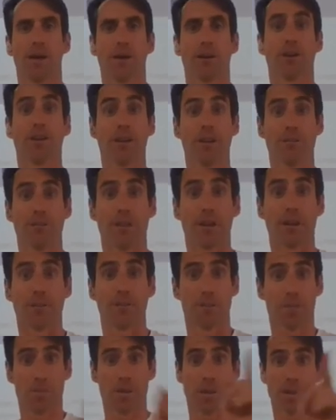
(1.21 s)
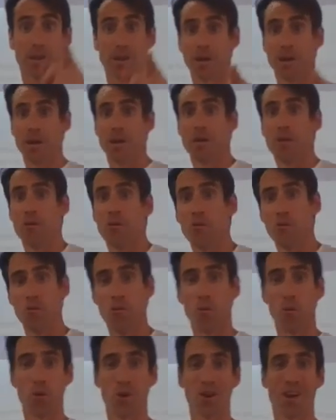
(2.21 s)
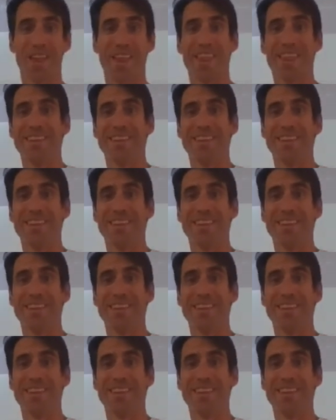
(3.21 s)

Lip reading: Good evening. For